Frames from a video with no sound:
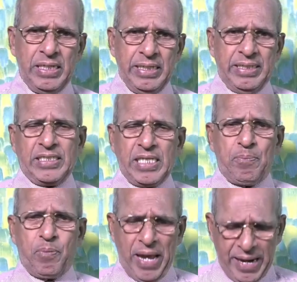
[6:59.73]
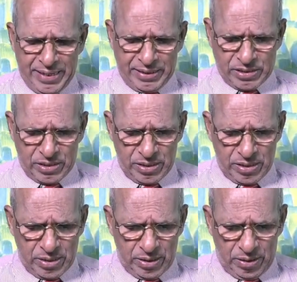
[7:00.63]
It is a place
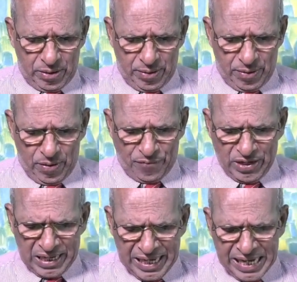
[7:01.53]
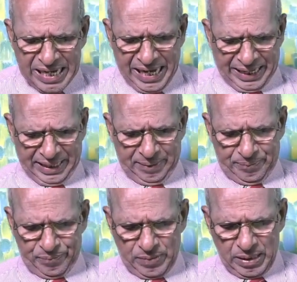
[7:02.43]
of leaning,
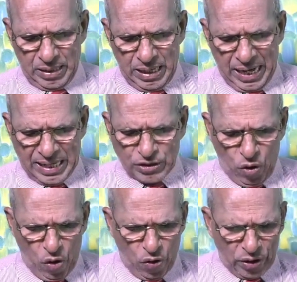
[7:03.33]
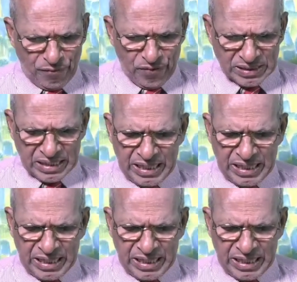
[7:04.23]
as all of us